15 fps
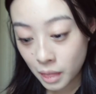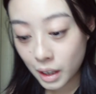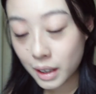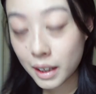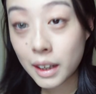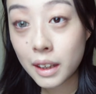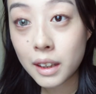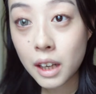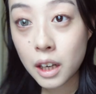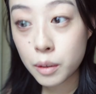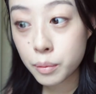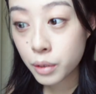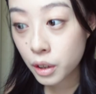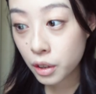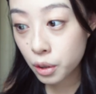Okay, now
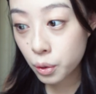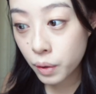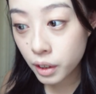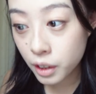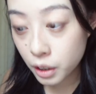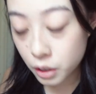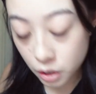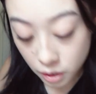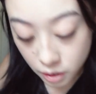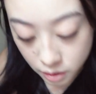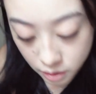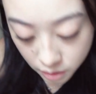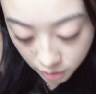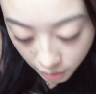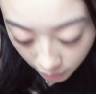I'm gonna quickly do
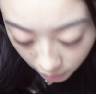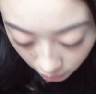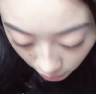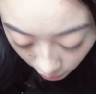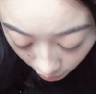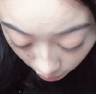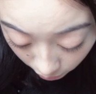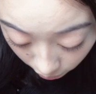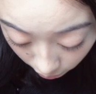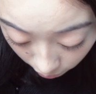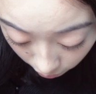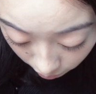the second eye.